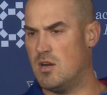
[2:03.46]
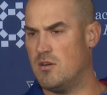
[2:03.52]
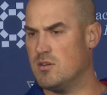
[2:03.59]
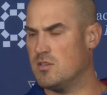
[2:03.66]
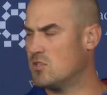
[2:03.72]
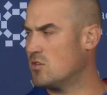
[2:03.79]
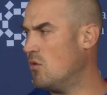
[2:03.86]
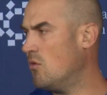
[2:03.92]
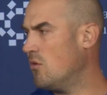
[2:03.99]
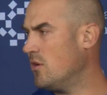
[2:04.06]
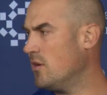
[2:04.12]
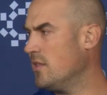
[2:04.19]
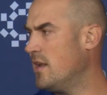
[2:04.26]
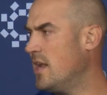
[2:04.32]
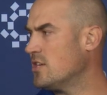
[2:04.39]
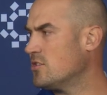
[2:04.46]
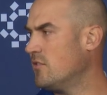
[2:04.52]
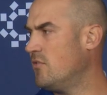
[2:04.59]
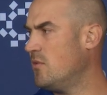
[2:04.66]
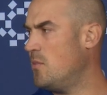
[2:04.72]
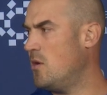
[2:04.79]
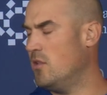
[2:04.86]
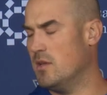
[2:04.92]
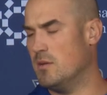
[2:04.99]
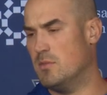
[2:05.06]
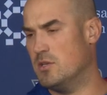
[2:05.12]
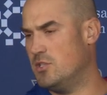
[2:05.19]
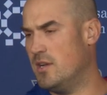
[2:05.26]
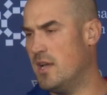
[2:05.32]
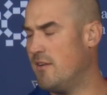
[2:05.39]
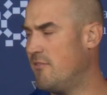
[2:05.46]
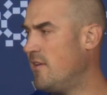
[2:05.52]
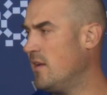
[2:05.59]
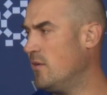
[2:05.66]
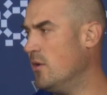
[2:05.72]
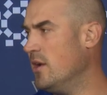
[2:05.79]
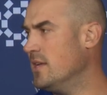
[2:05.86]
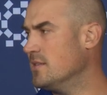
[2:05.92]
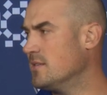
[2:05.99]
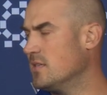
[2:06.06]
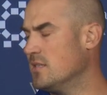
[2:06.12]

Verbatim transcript: hard to score in the National Football League, but you got to find ways.